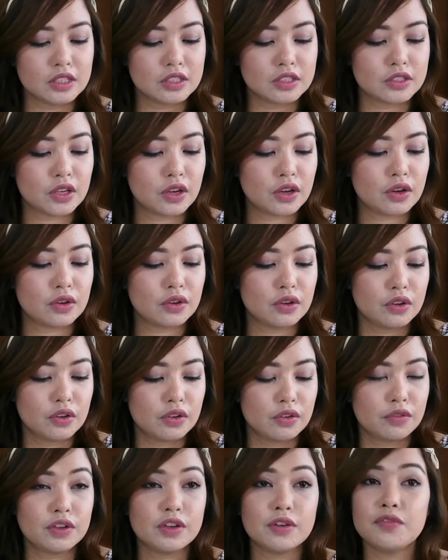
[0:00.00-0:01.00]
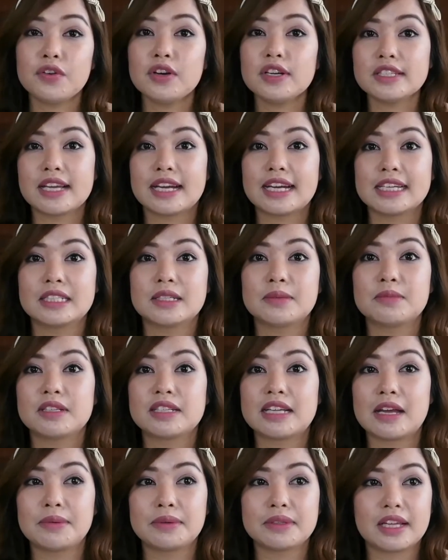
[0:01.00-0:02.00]
So for the first item
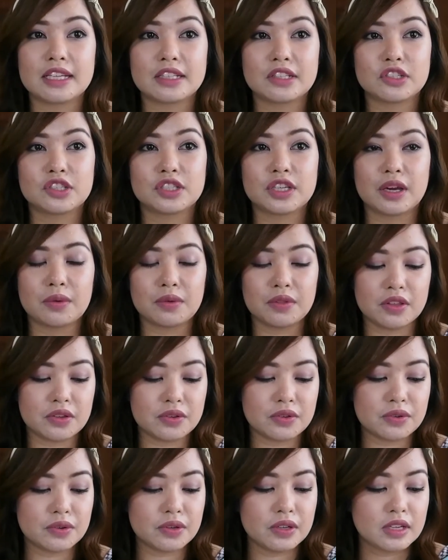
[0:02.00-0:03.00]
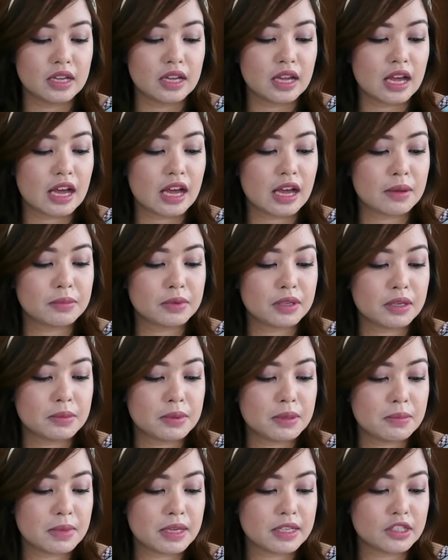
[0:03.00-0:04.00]
that I would like to share with you, I'm going to
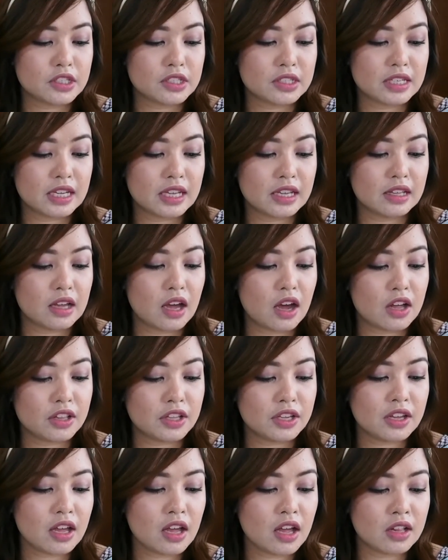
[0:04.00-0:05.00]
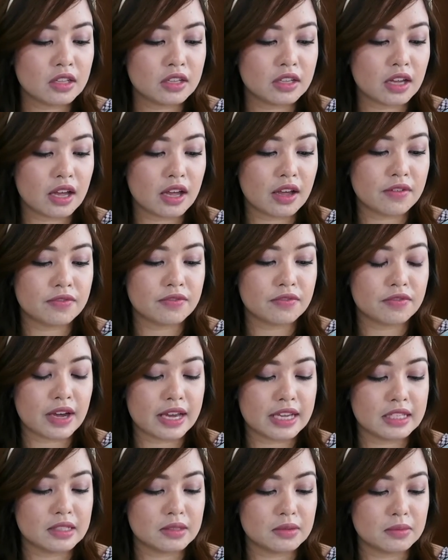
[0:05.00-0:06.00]
be mentioning Holika Holika
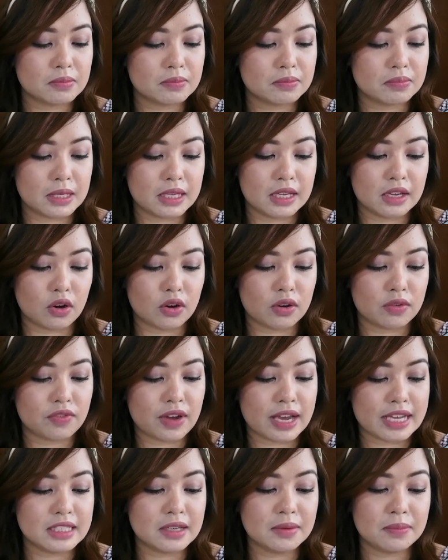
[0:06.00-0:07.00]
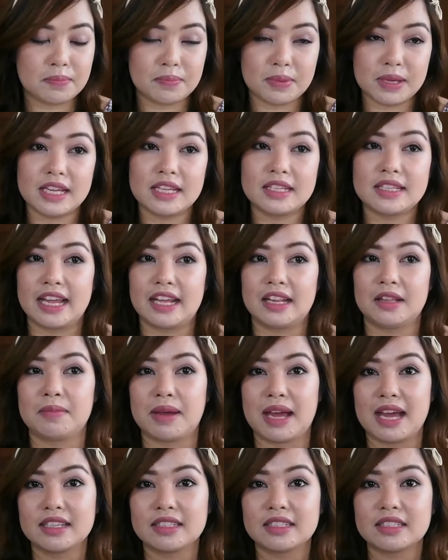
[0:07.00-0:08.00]
Vit B or Vita B Daily
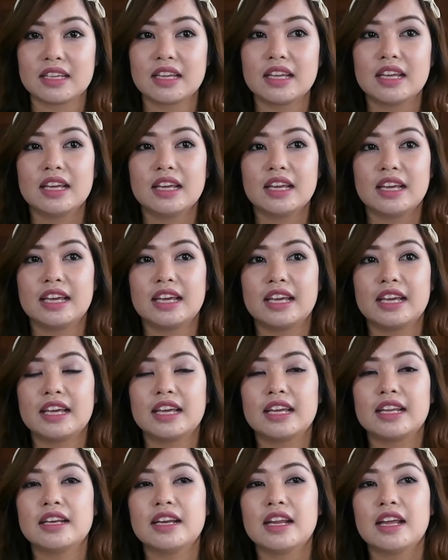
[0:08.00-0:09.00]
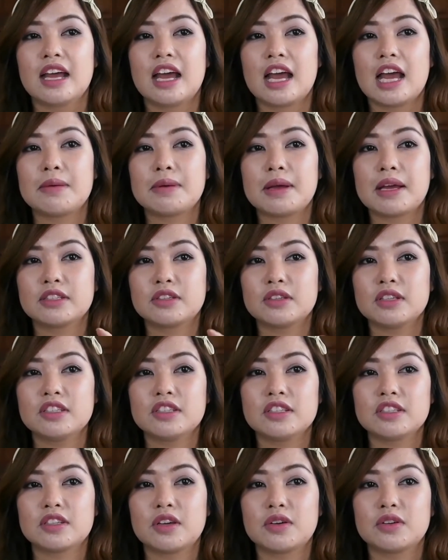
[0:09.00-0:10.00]
Mask and I'm actually
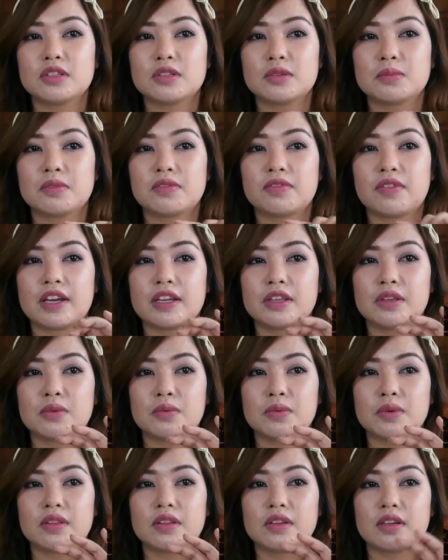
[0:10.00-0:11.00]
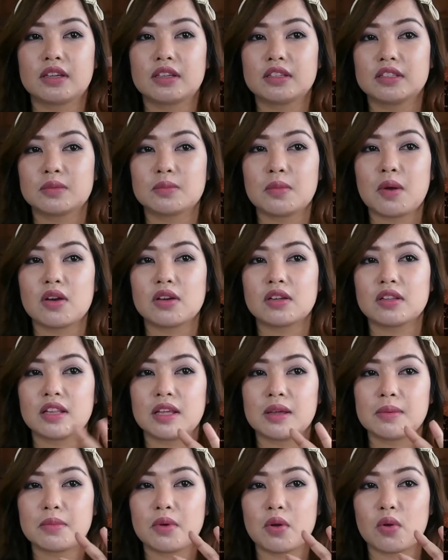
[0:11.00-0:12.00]
just going to provide you with a small
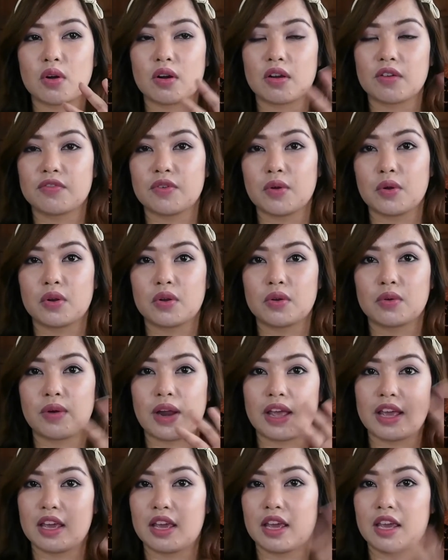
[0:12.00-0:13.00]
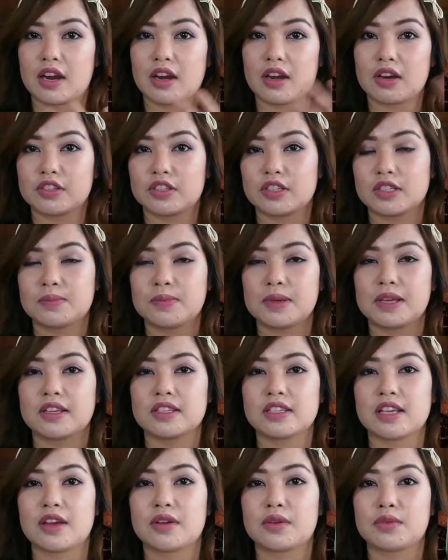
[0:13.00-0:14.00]
clip or a photo right here just
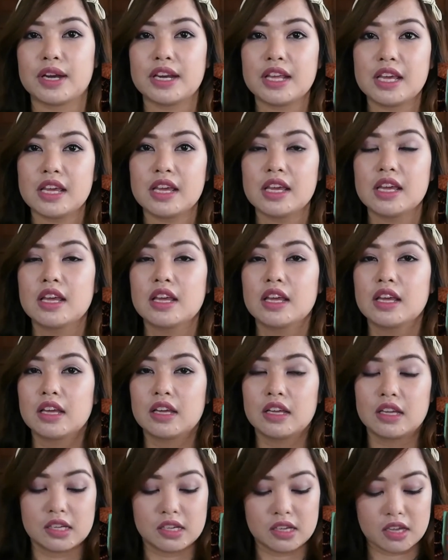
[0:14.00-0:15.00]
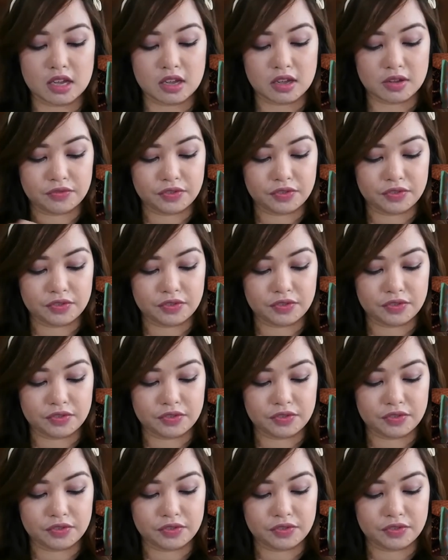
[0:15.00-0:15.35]
because I already uh,